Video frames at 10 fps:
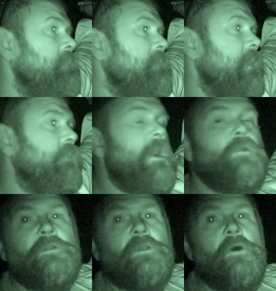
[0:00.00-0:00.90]
that
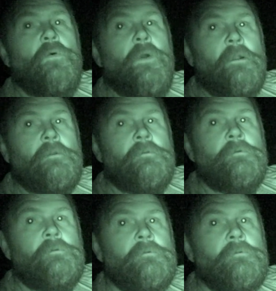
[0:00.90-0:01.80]
round would go where?
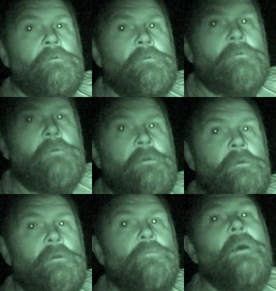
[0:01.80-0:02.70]
Probably,
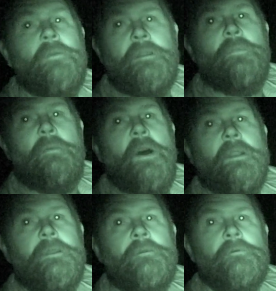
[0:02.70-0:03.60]
Probably into my
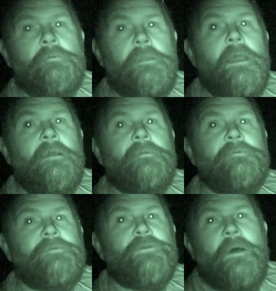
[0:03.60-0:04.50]
body. Yeah.
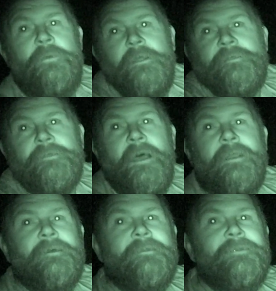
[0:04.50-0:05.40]
So I mean, it's
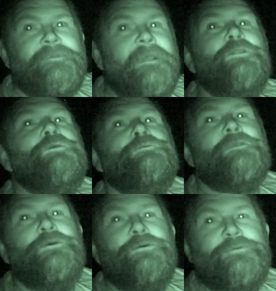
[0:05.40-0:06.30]
like a it's like a lose
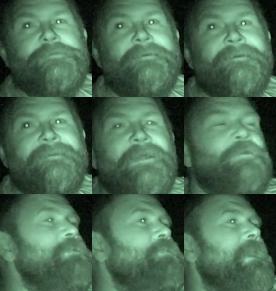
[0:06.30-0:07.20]
lose. Not
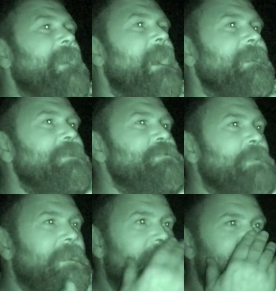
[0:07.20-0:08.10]
only do I not get to use
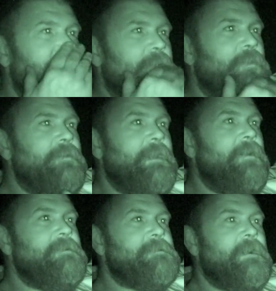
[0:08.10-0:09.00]
my light very well,
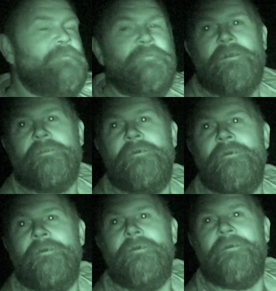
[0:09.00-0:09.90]
now I just got fucked
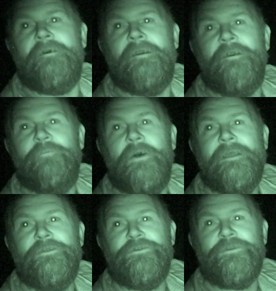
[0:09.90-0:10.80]
uh, by getting